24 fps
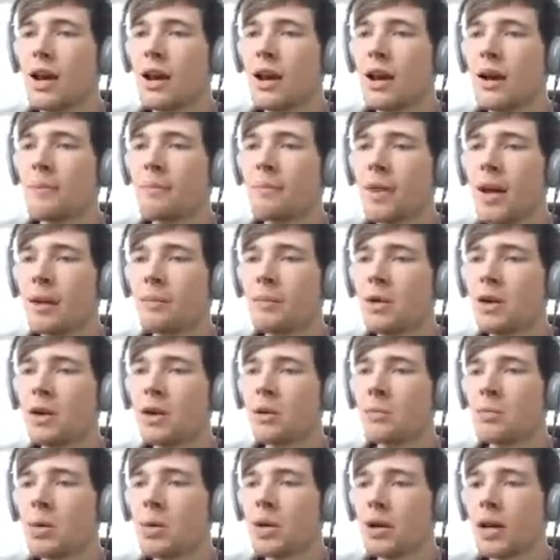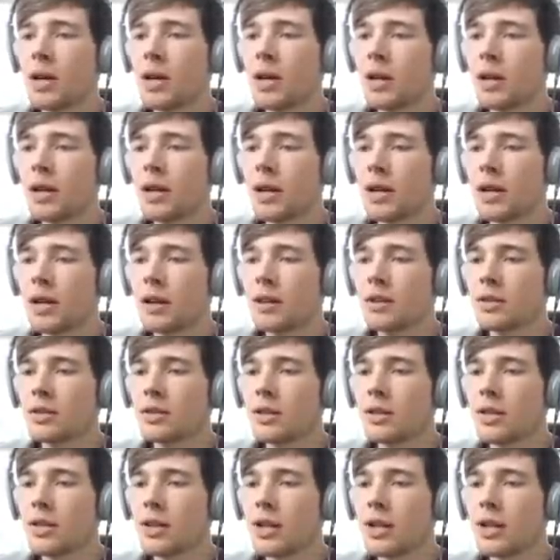Um, and we're going to put it in here. So